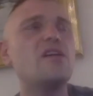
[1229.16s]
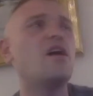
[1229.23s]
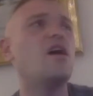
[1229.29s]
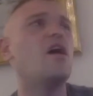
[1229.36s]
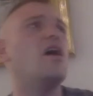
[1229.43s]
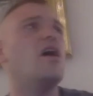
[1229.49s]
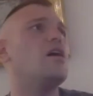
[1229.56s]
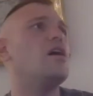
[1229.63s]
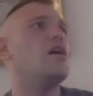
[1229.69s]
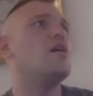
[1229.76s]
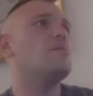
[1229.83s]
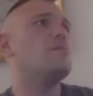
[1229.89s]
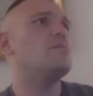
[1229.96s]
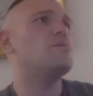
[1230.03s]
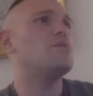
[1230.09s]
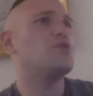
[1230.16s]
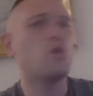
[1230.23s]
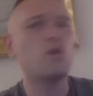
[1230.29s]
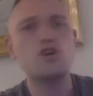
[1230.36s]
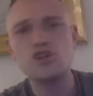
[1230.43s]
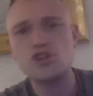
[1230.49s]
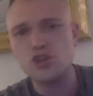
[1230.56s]
um,
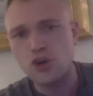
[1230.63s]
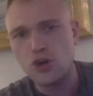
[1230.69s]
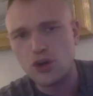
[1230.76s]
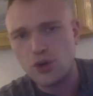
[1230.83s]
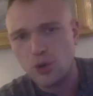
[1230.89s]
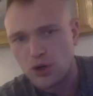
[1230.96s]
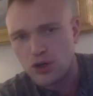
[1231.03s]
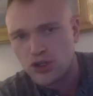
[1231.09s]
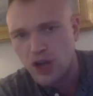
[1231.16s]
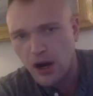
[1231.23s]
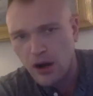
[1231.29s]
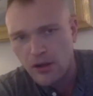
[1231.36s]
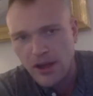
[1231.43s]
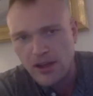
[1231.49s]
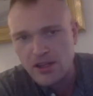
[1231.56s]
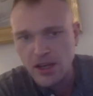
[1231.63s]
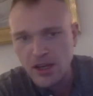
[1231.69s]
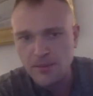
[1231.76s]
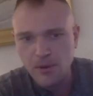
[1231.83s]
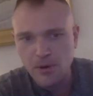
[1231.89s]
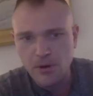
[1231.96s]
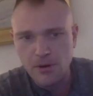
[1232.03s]
Yorkshire, Yorkshire, that
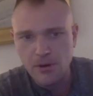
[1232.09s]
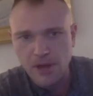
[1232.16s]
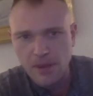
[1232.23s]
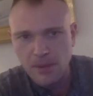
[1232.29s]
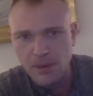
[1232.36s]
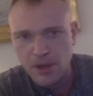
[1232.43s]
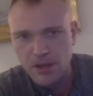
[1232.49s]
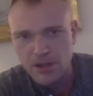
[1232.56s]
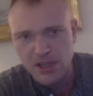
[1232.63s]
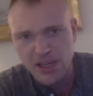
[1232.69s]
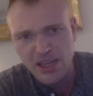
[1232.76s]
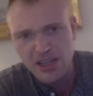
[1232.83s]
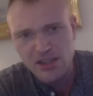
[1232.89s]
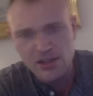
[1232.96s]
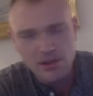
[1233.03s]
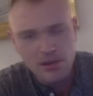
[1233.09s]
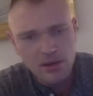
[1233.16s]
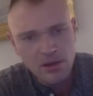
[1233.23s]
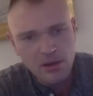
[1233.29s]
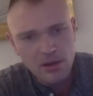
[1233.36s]
type of that place. Leeds.